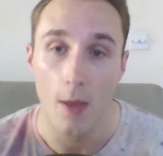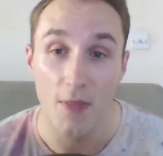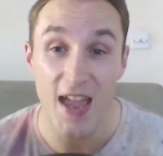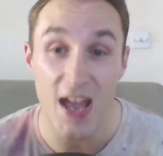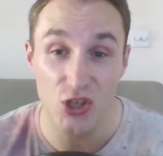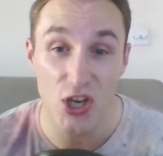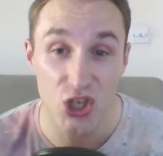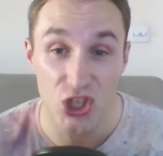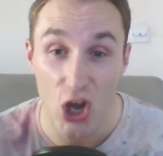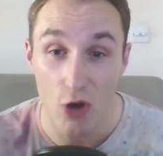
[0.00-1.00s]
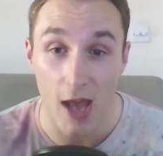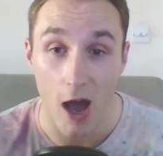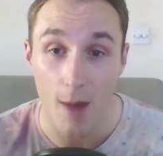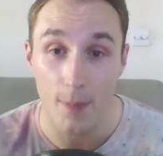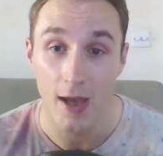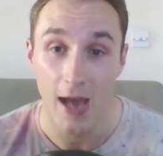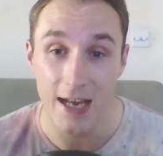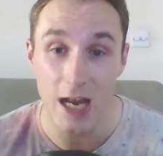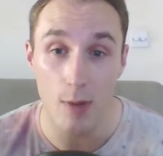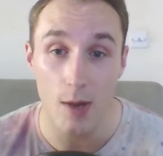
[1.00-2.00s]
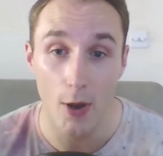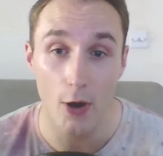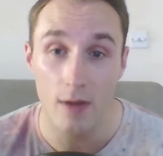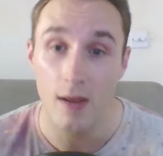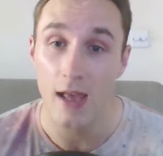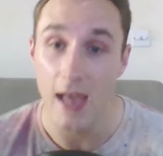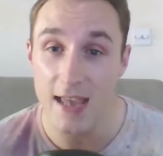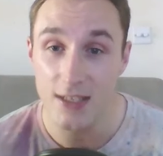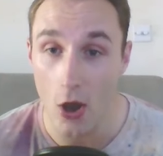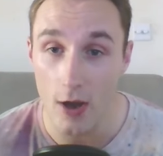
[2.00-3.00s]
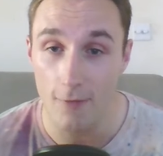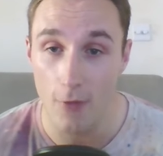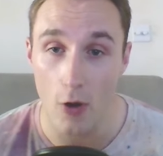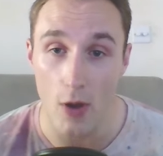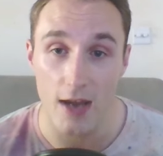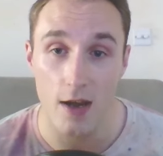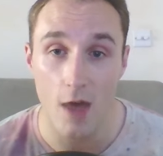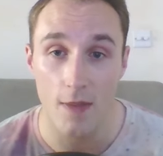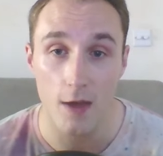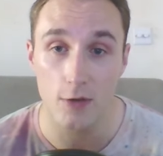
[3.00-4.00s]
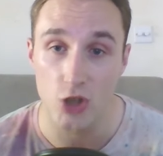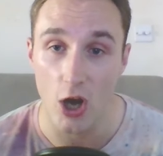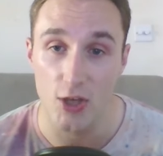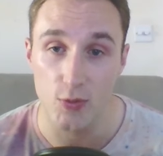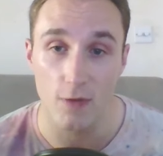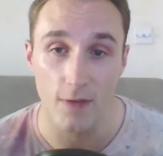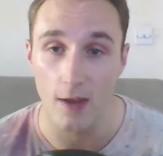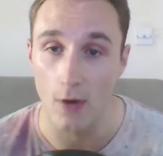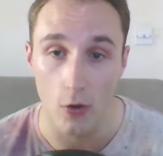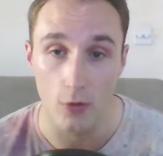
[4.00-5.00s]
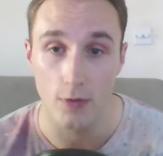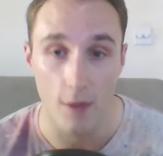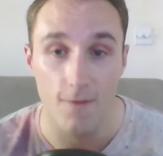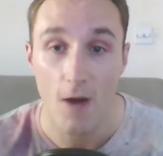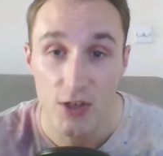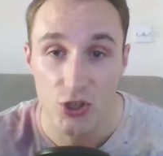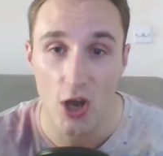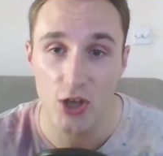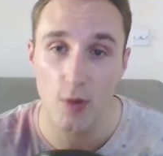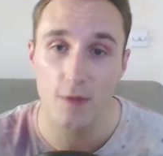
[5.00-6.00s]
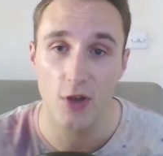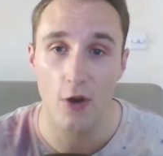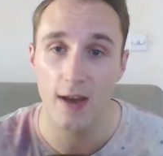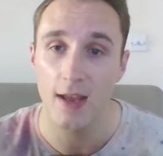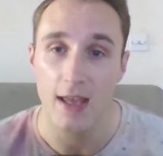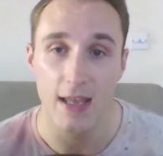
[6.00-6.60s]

They actually shield it up, and now my opponent is going to throw another charge move here, or the first charge move, sorry,